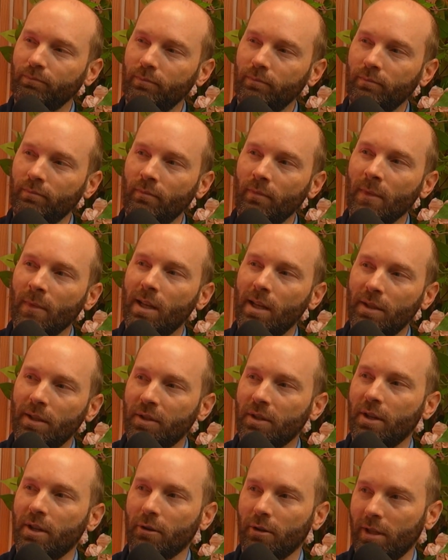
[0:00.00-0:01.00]
Why didn't you
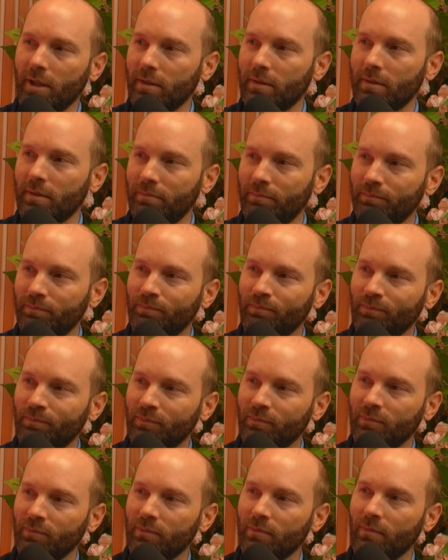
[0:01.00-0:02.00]
think you could handle it?
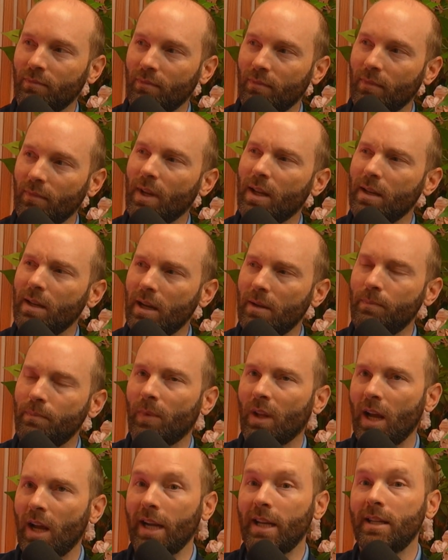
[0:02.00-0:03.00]
Okay. Yeah.
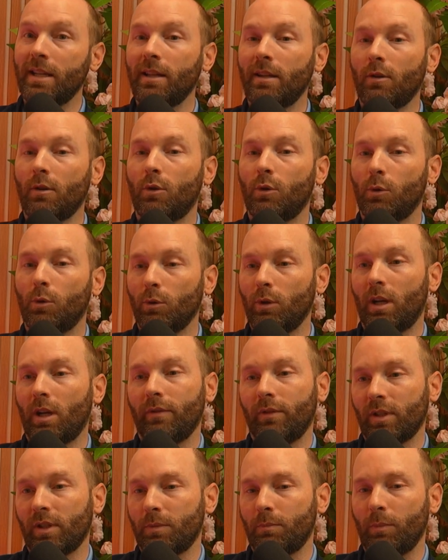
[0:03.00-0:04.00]
I didn't get a whole lot of
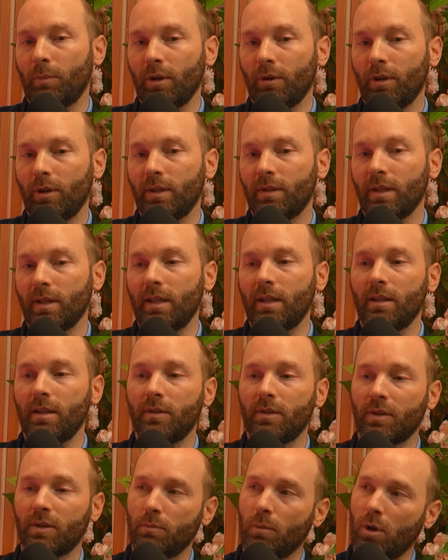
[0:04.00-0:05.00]
experience in
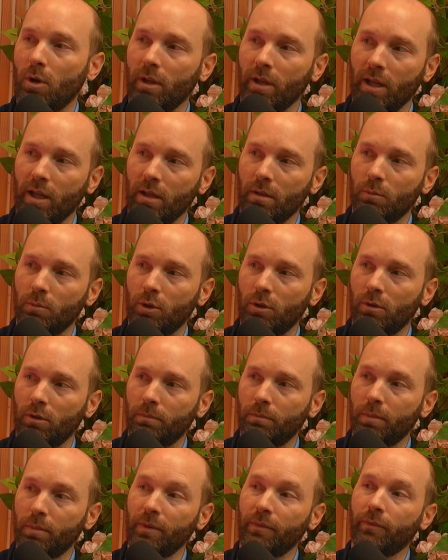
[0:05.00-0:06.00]
small animal
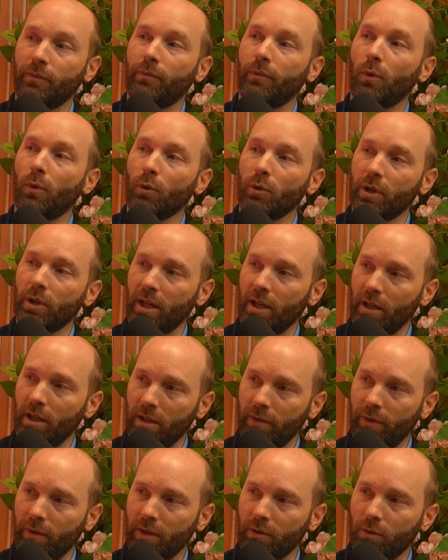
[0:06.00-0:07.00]
before getting into
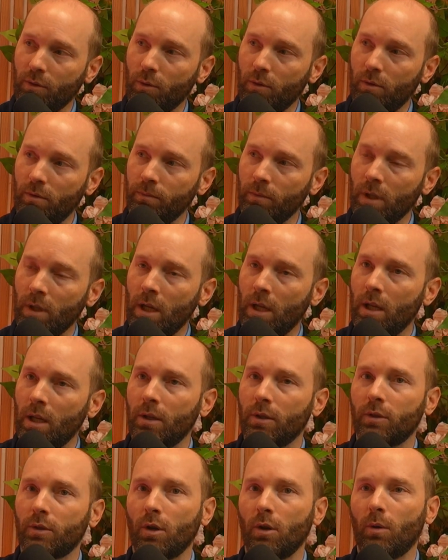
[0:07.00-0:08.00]
vet school. Oh, okay.
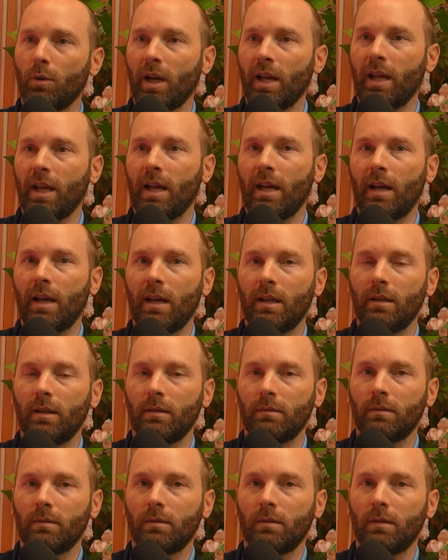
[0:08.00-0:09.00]
So I had
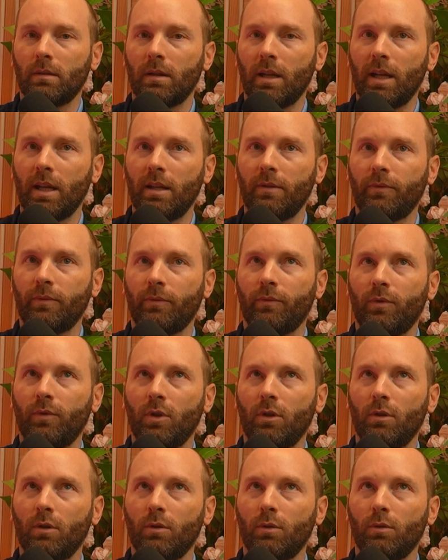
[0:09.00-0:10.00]
a
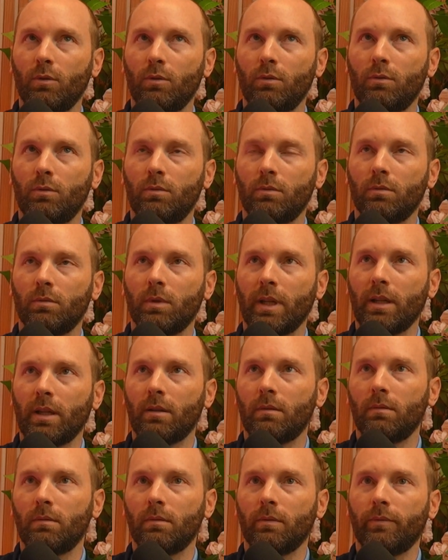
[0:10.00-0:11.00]
few like
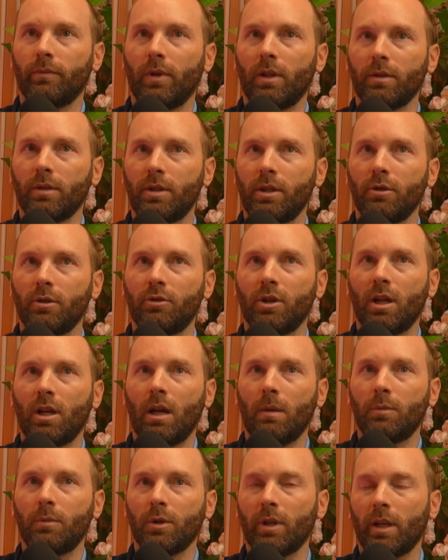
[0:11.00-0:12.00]
volunteer
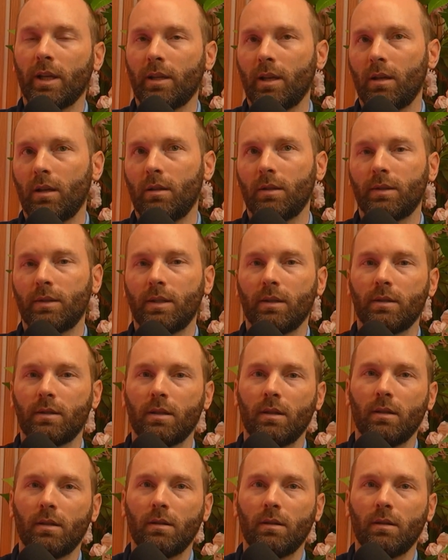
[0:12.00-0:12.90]
jobs or like kennel assistant,